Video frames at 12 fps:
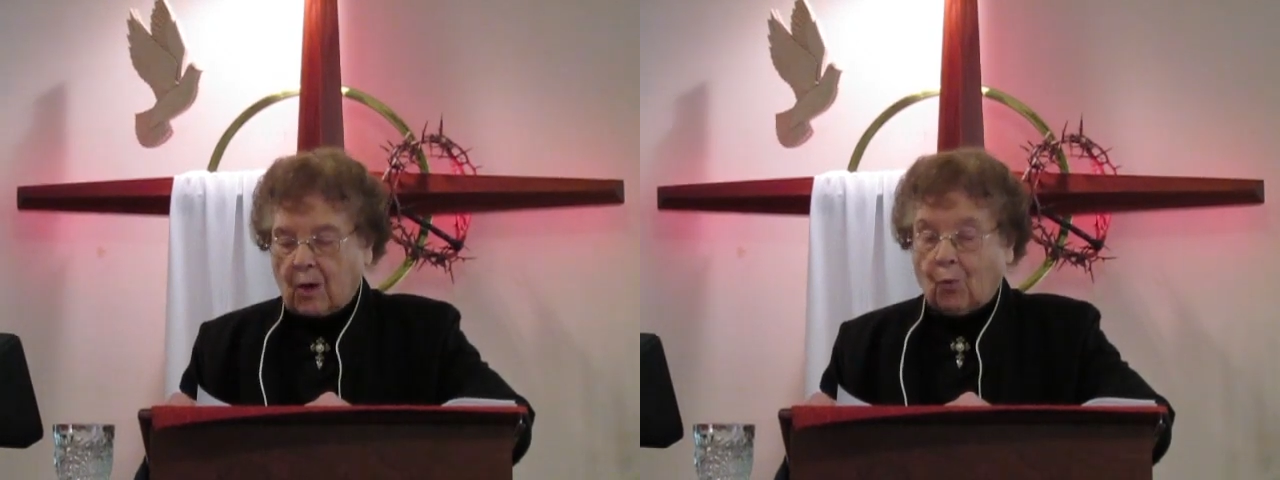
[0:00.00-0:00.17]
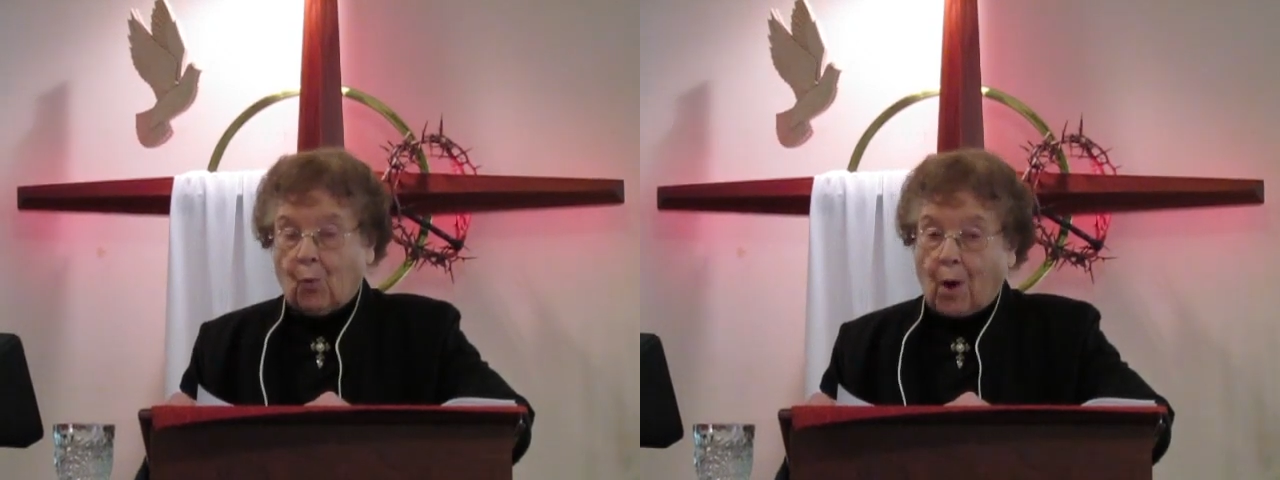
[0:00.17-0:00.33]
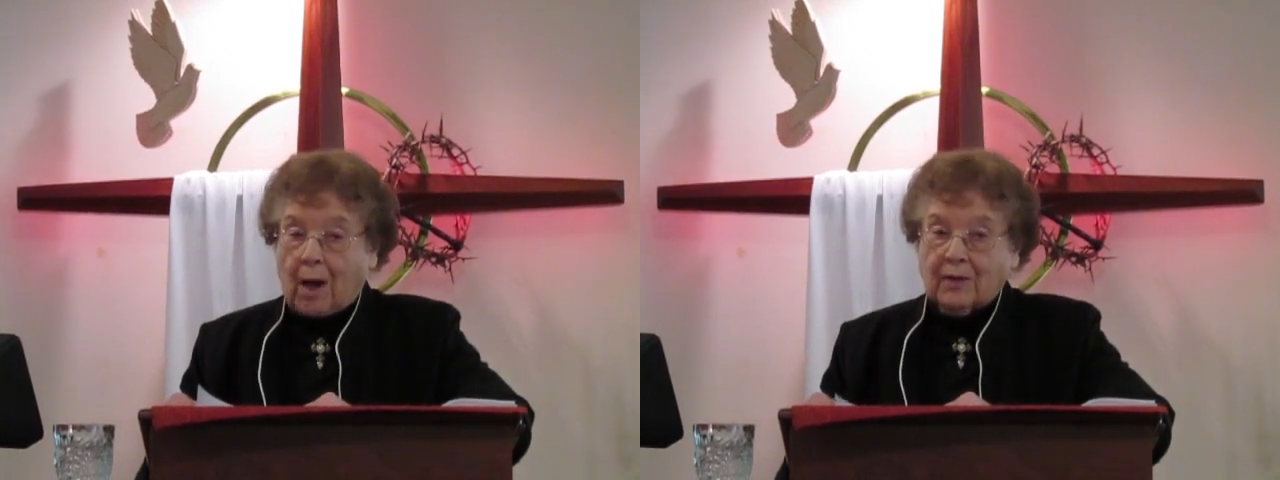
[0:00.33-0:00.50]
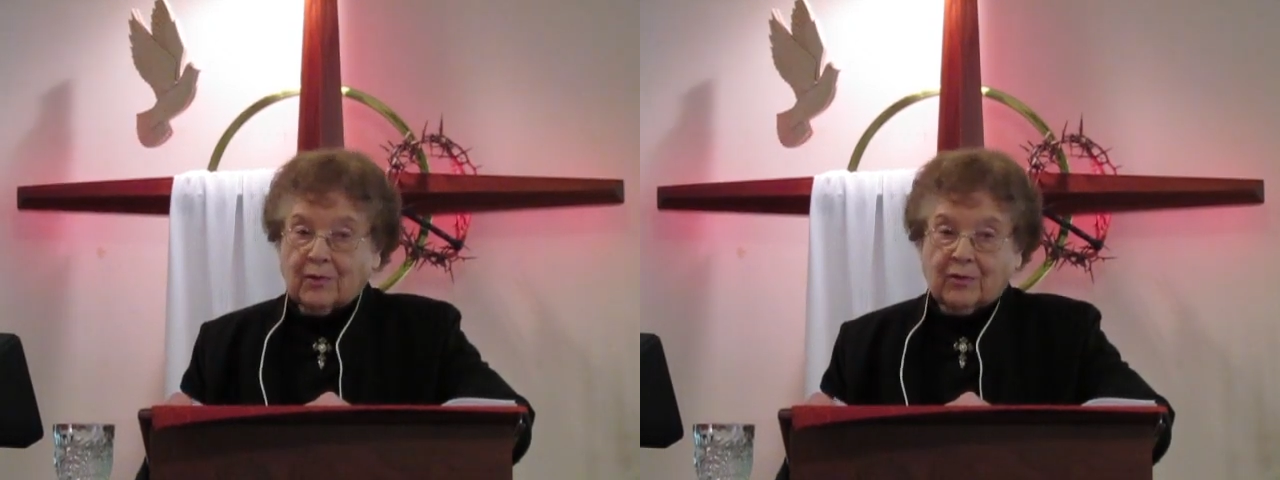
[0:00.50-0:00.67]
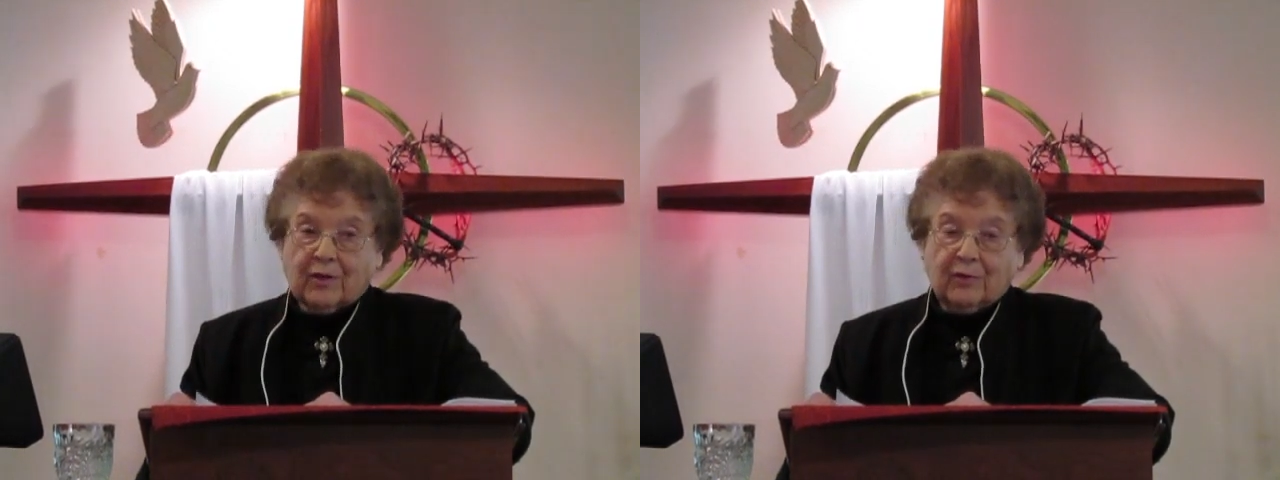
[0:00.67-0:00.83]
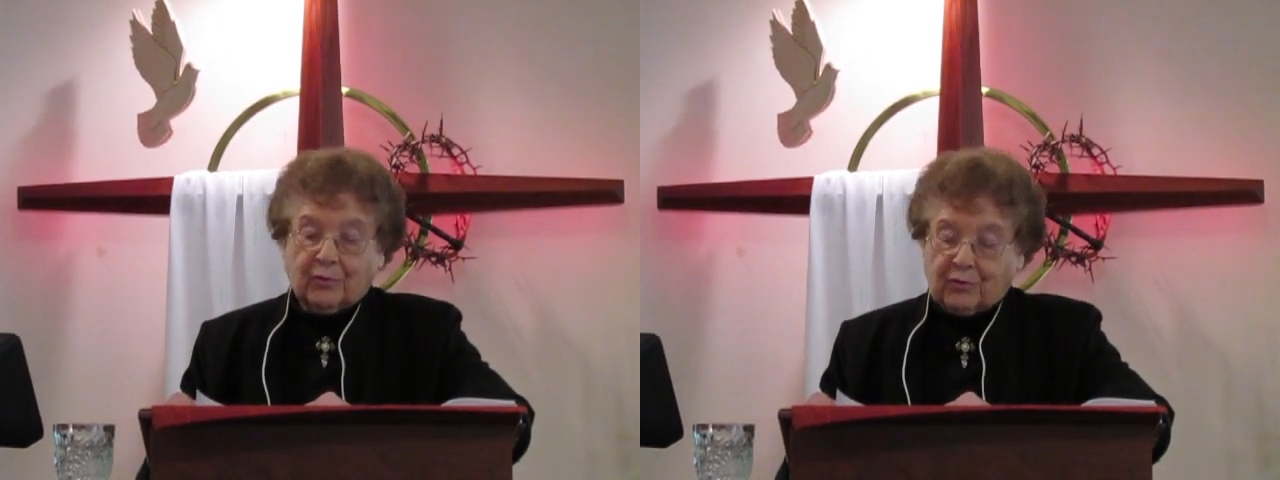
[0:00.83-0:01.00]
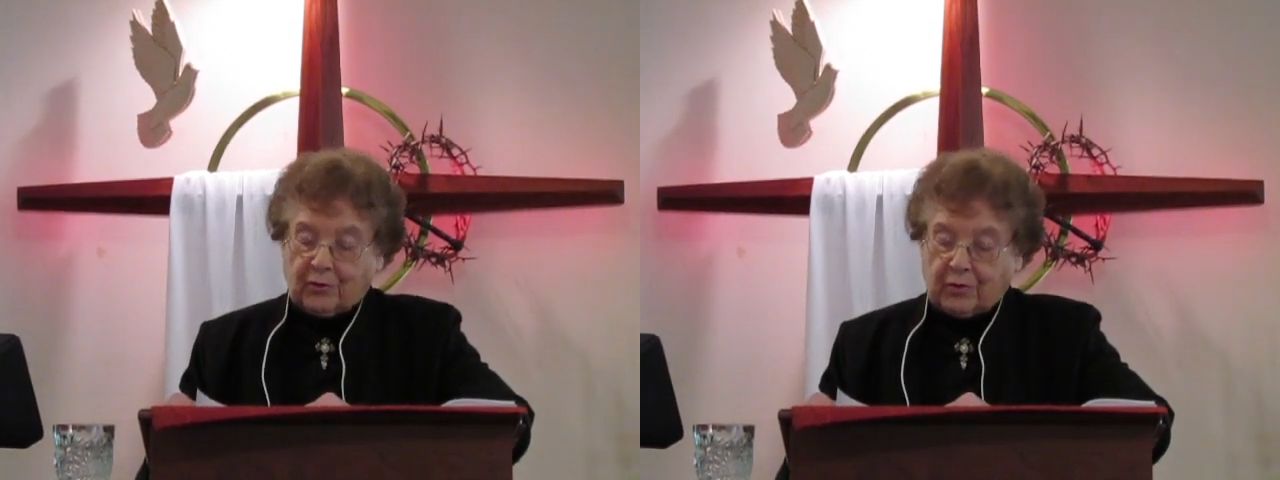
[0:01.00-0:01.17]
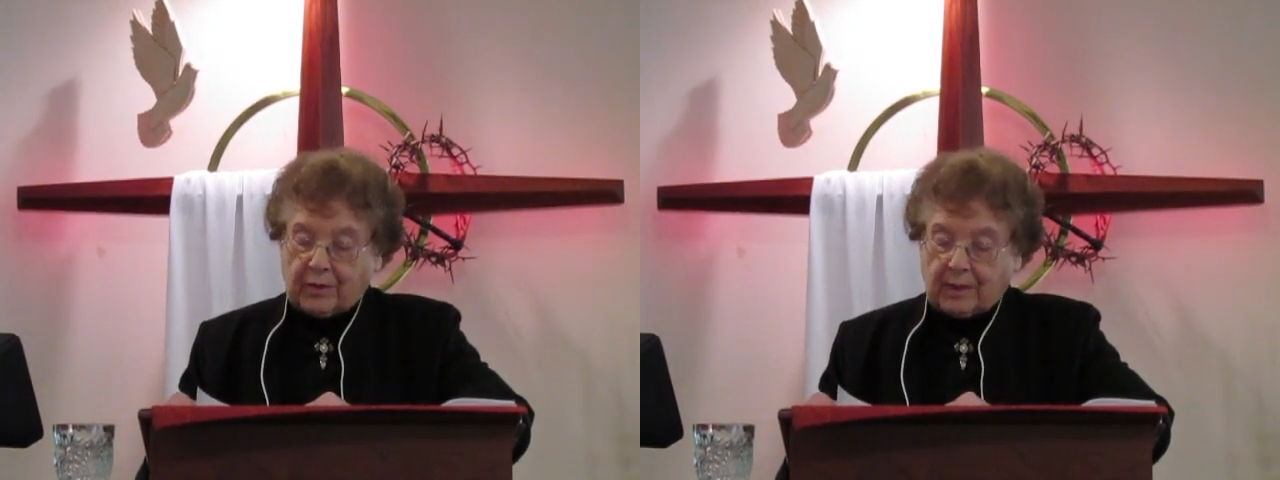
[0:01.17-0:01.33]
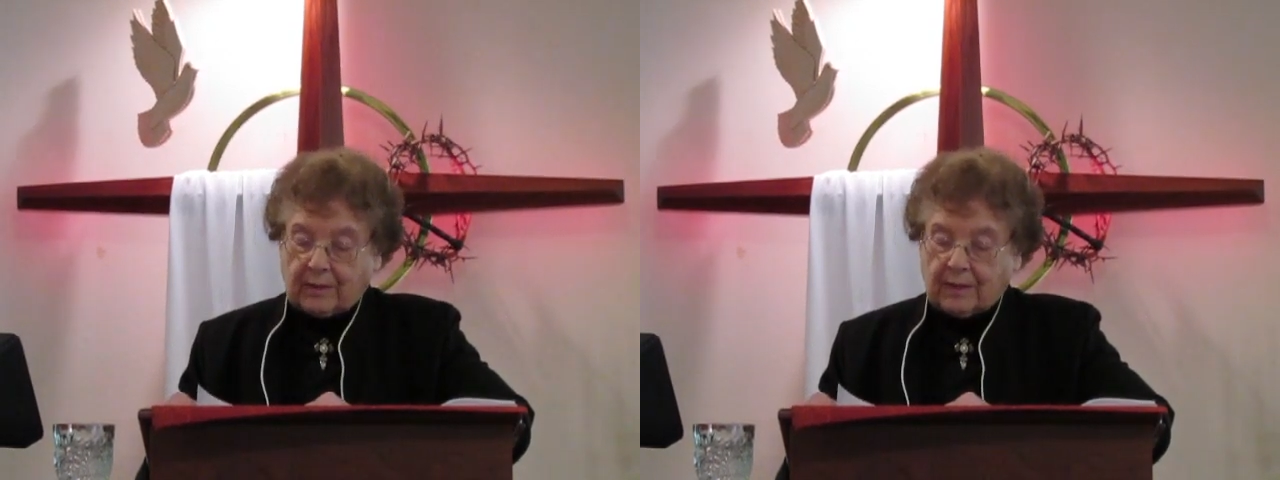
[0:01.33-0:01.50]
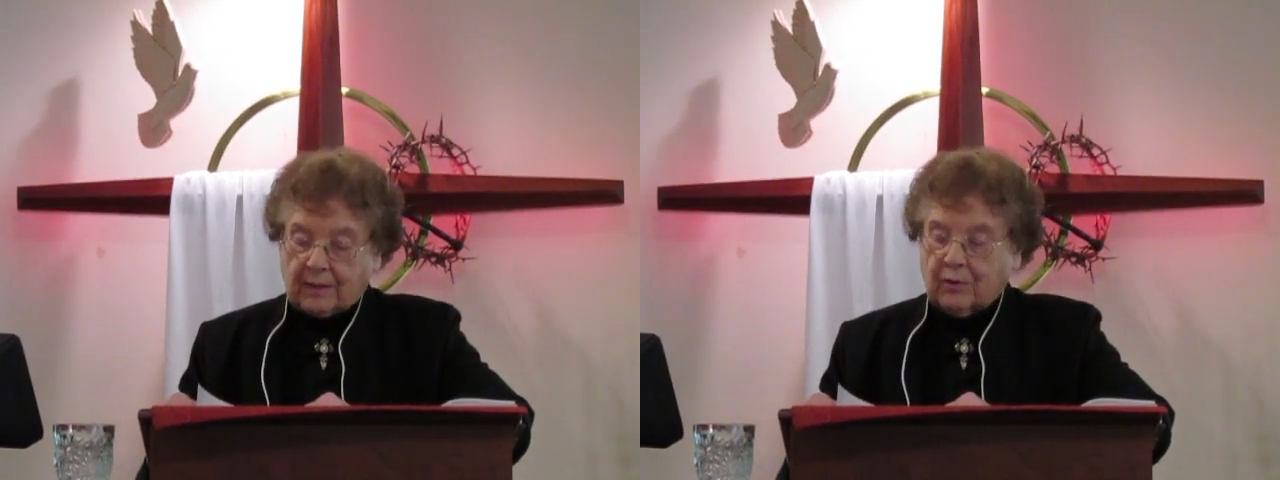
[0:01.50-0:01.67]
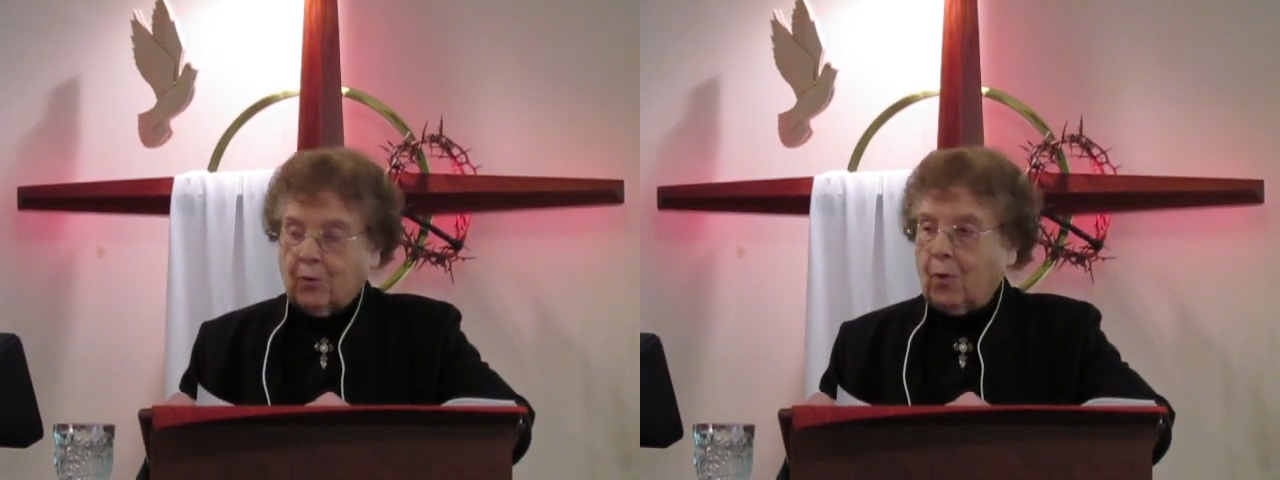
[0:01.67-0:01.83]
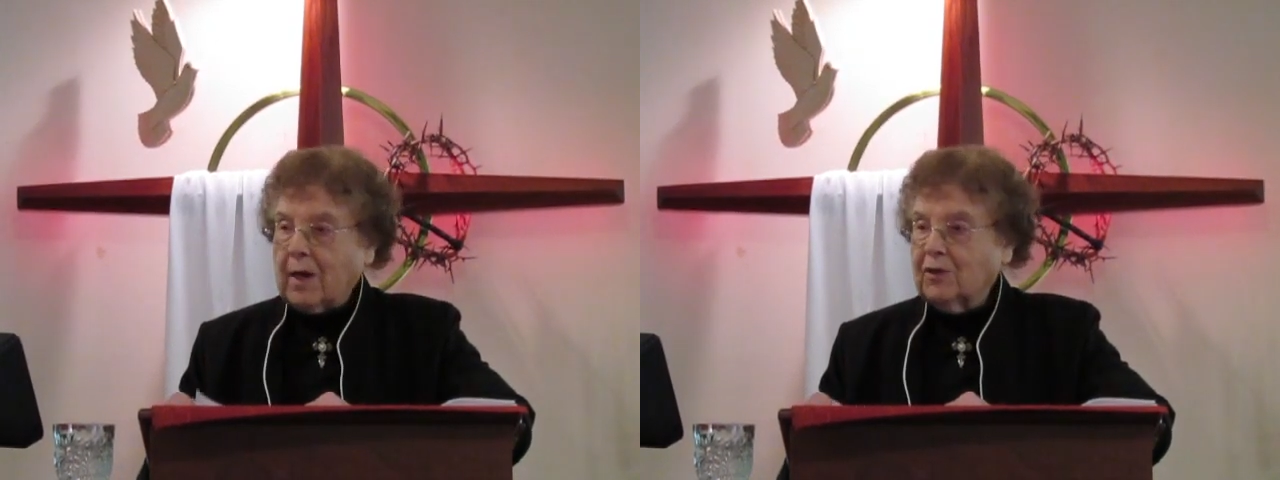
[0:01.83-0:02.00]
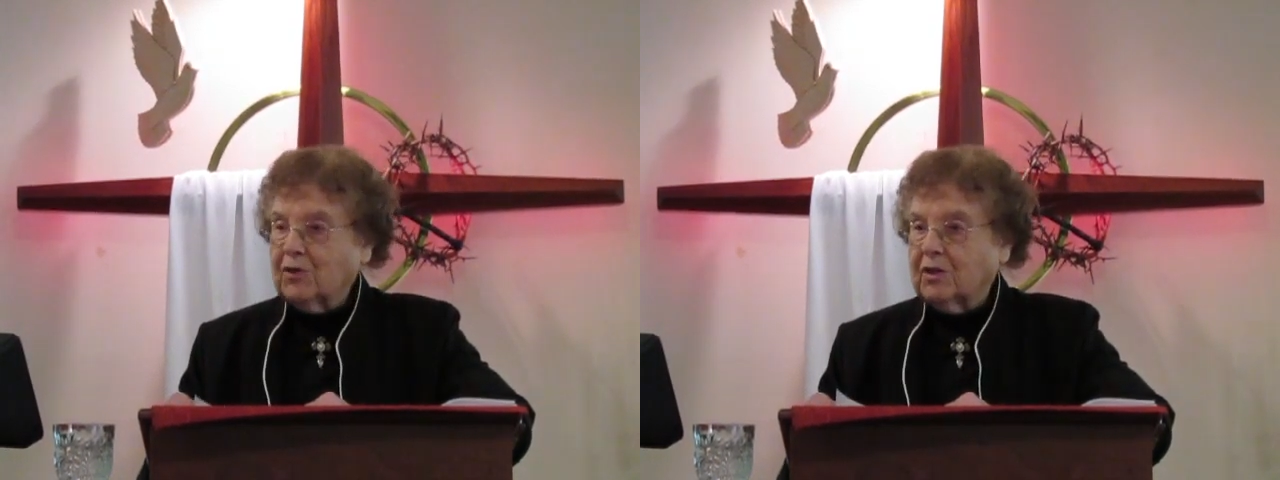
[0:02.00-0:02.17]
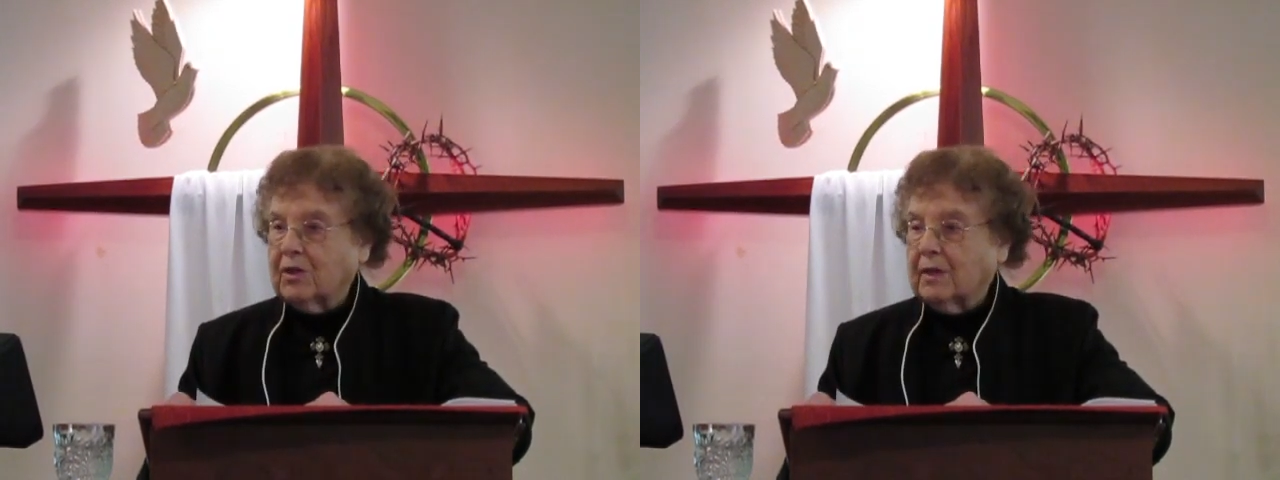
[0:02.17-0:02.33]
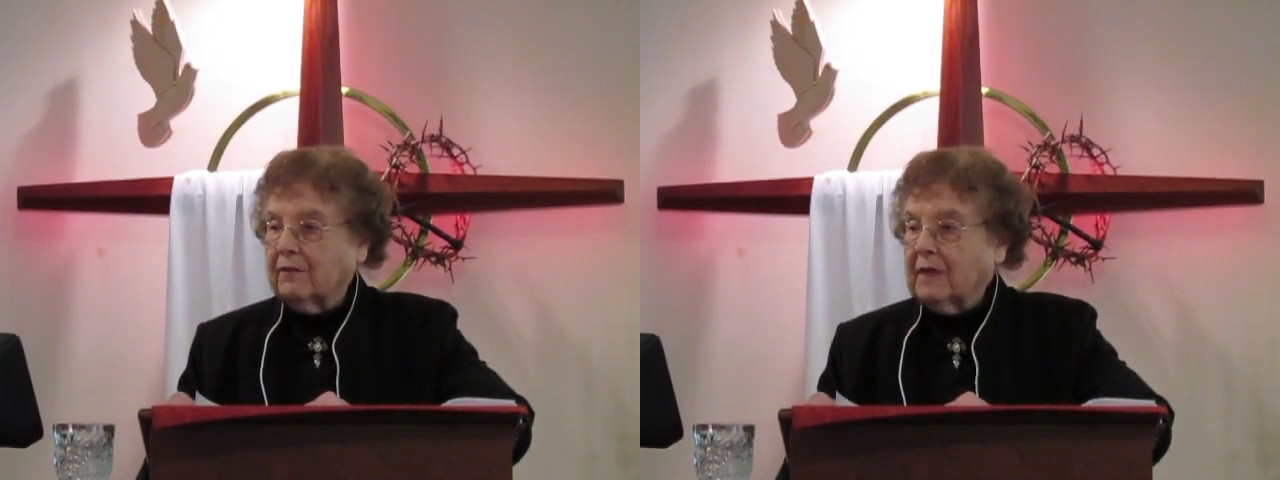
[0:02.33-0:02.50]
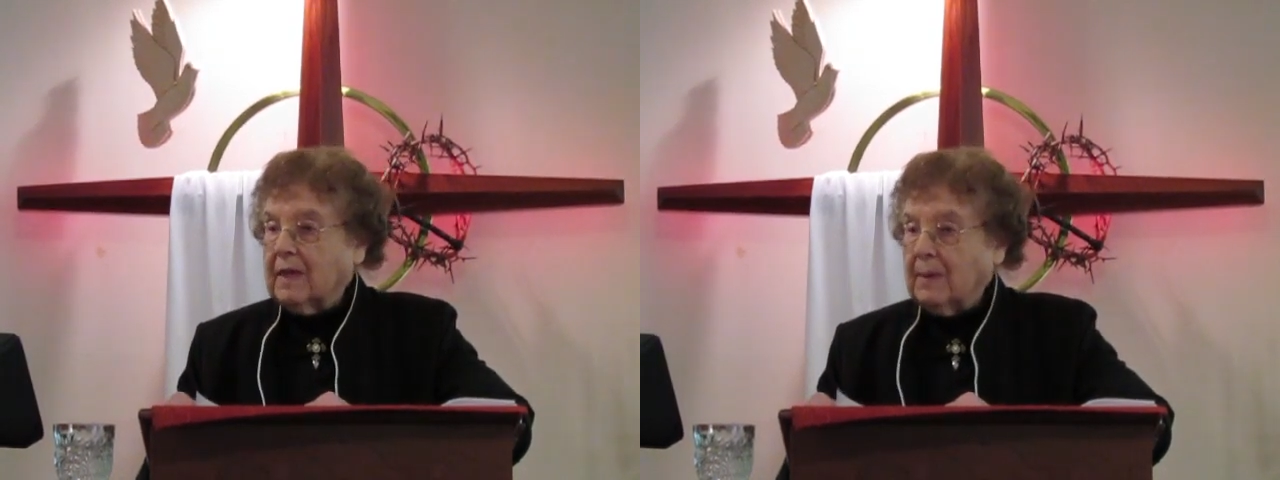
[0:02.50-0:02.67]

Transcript: was concerning this question of